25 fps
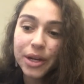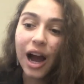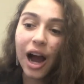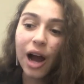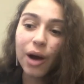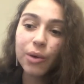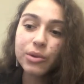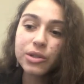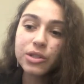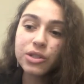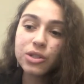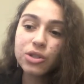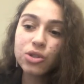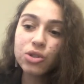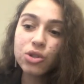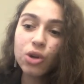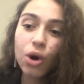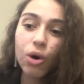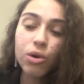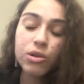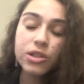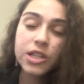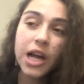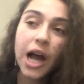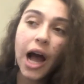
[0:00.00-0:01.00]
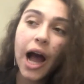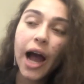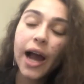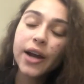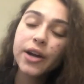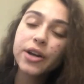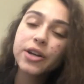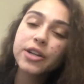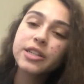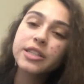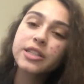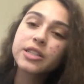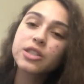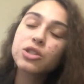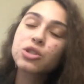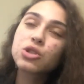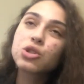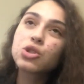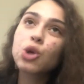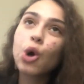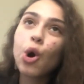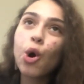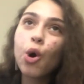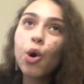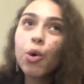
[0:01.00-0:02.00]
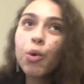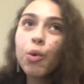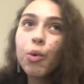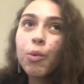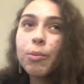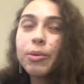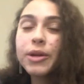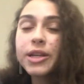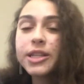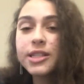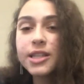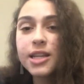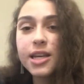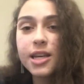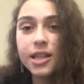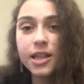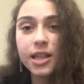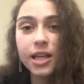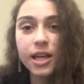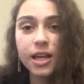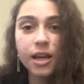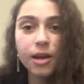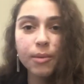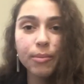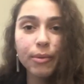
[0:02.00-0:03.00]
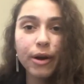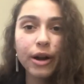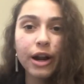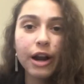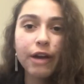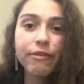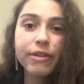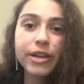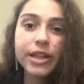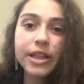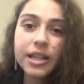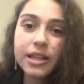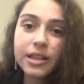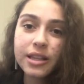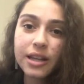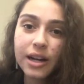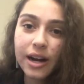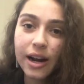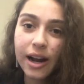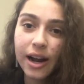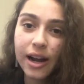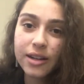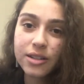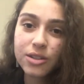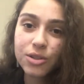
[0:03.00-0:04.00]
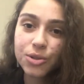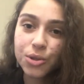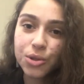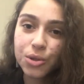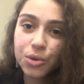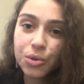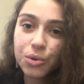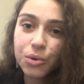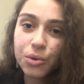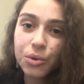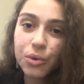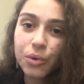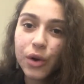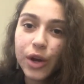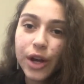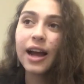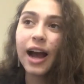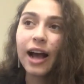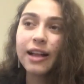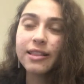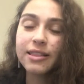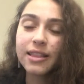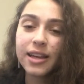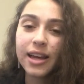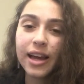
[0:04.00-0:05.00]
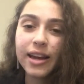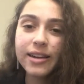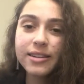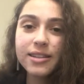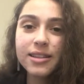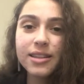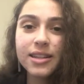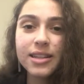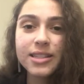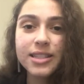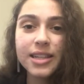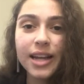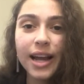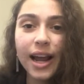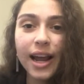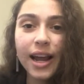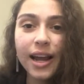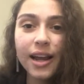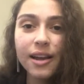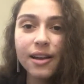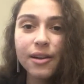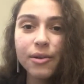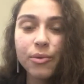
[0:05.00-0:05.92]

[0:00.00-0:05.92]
I was so tired and so busy thinking about everything that I had to do. At the end of the day,